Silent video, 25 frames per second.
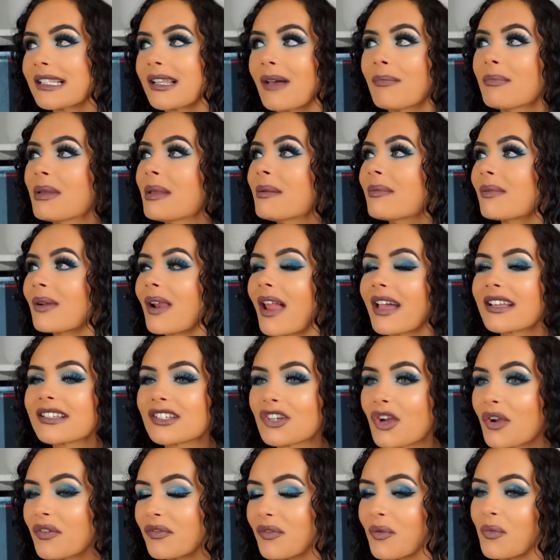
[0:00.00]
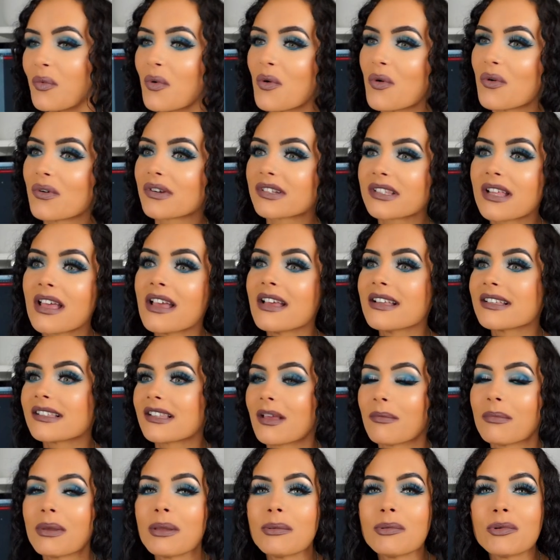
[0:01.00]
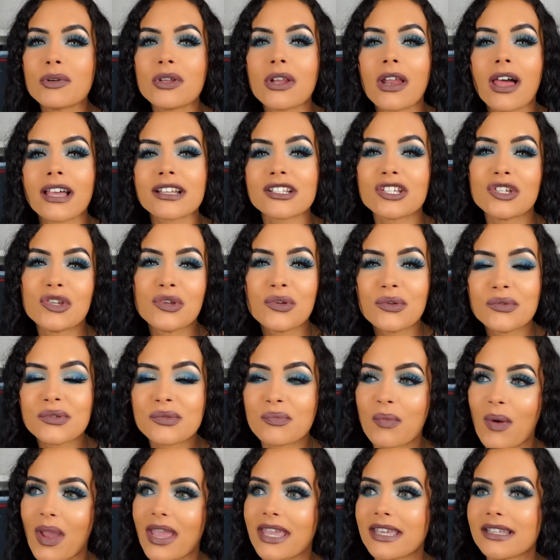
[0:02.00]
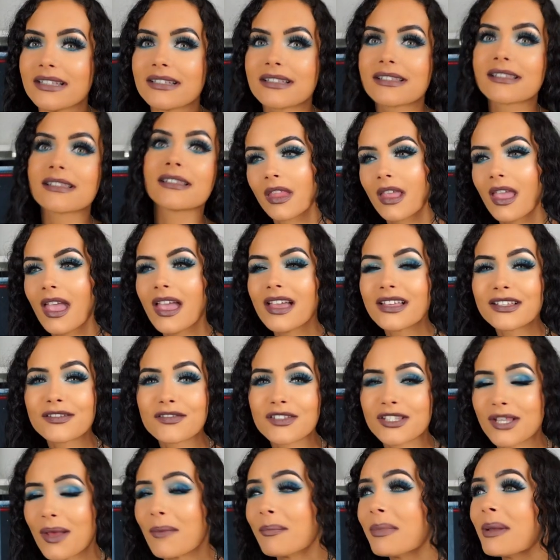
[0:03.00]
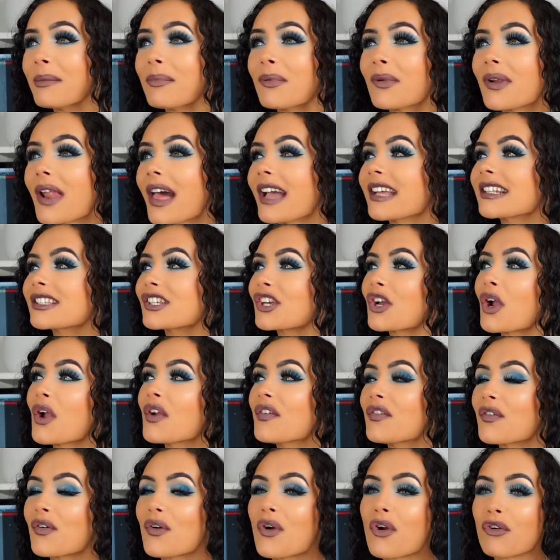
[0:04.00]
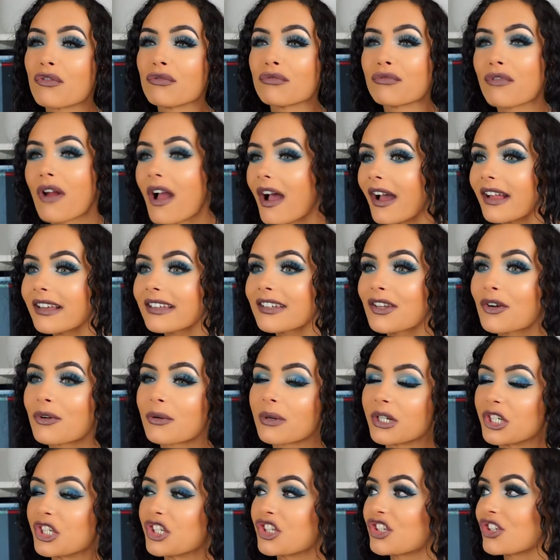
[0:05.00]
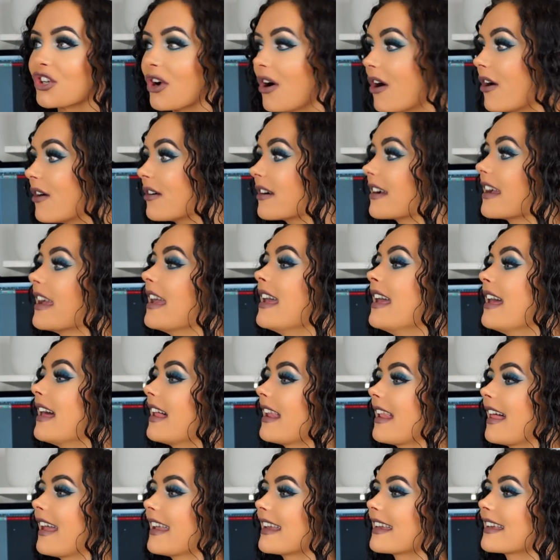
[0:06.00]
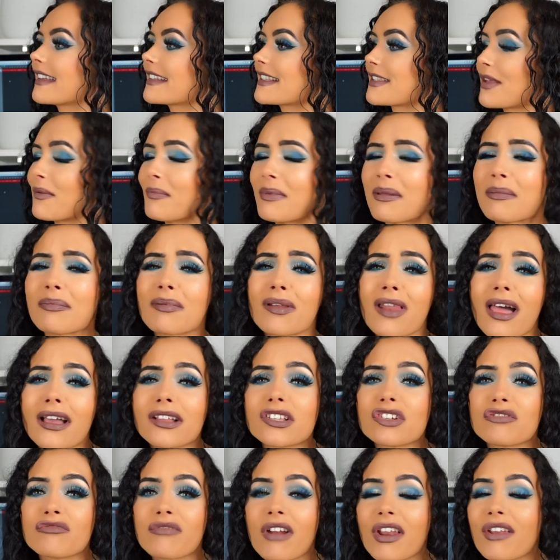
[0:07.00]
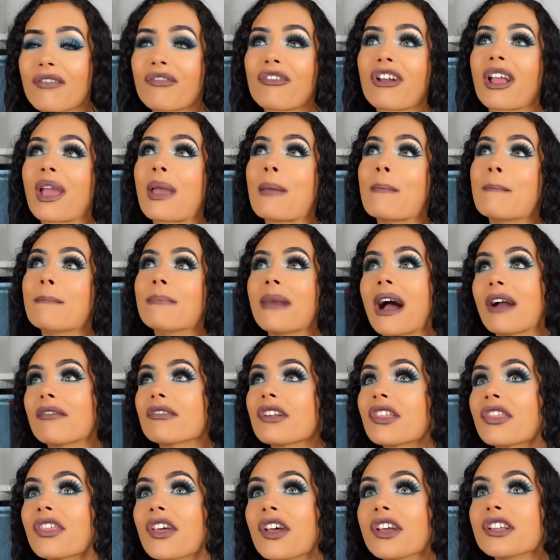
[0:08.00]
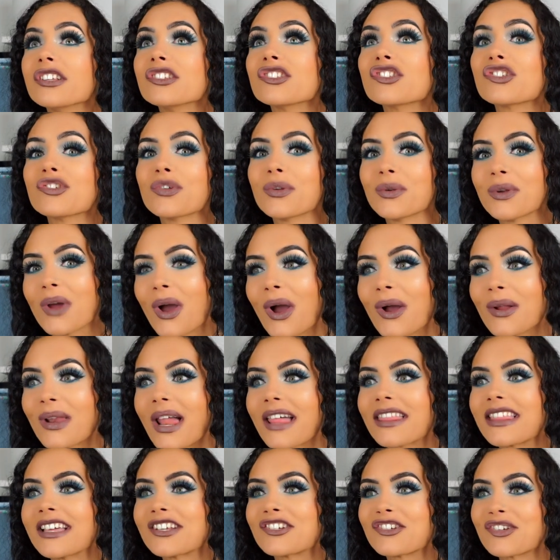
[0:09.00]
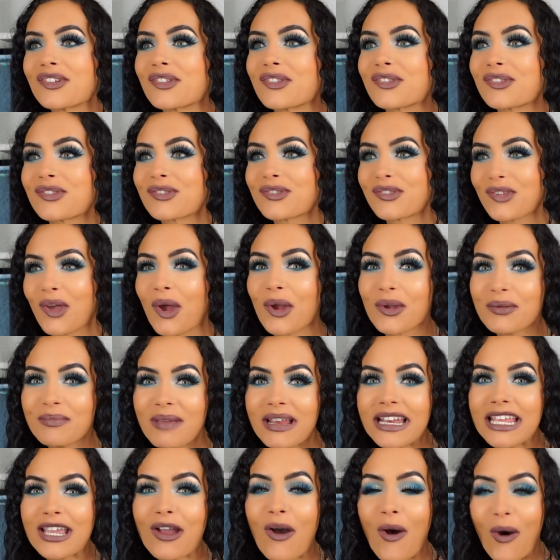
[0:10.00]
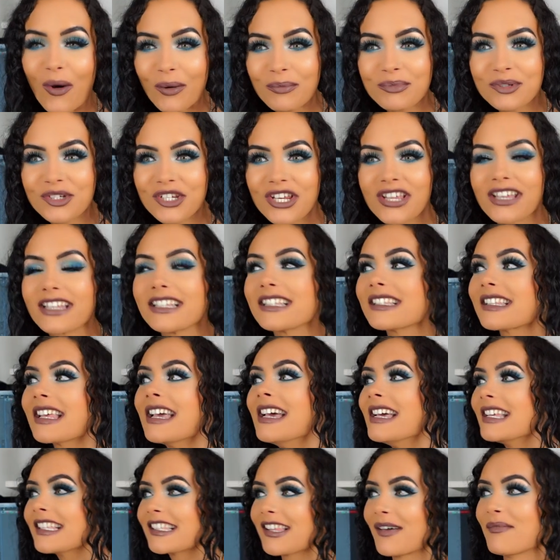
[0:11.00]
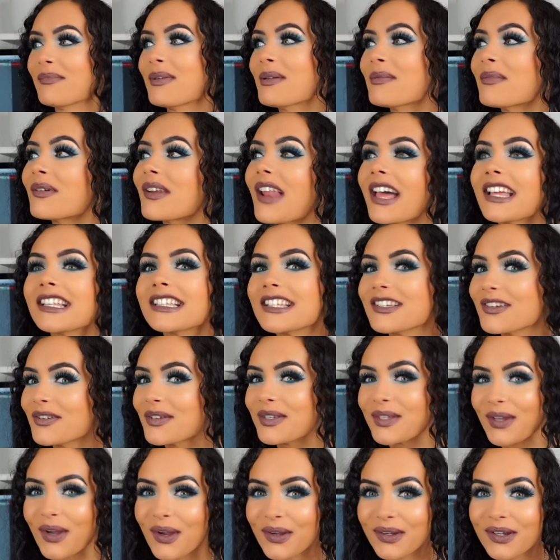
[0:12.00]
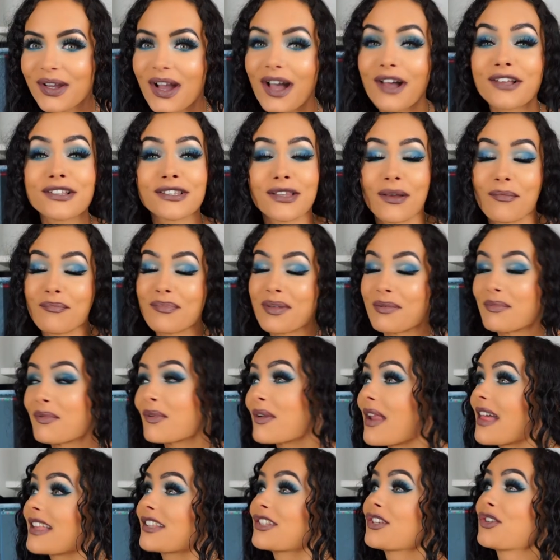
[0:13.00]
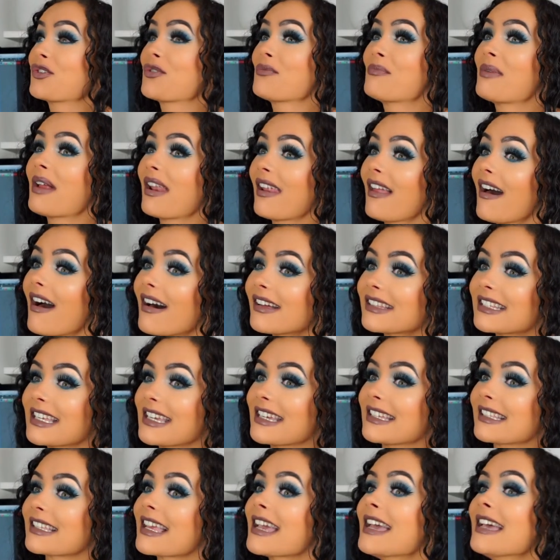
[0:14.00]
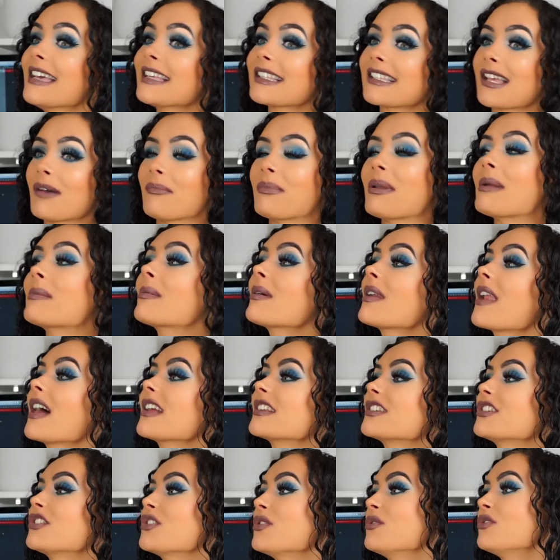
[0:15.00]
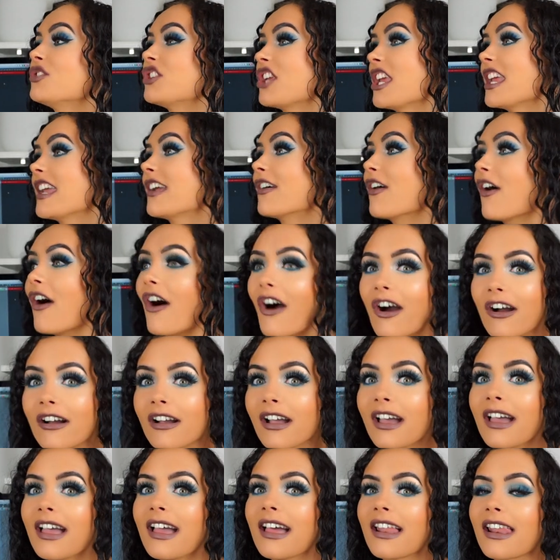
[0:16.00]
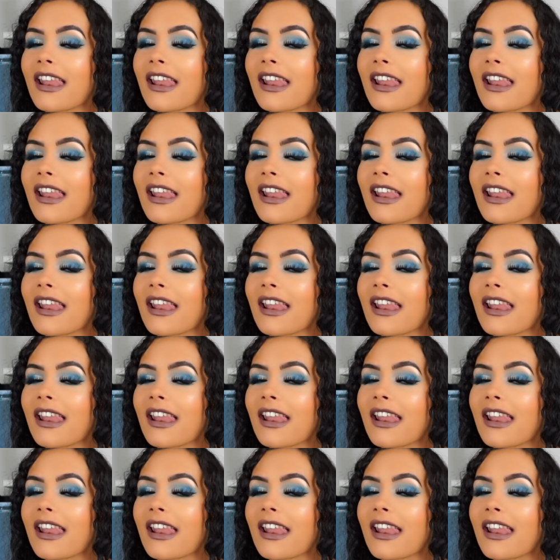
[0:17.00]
Some people like to go for walks, some people would like to use weights, some people like to go for a run or a jog, like some people like to run freaking marathons, you know? Like, there's just so many options. Some people like to do yoga, some people like to do Pilates, some people like to do qigong.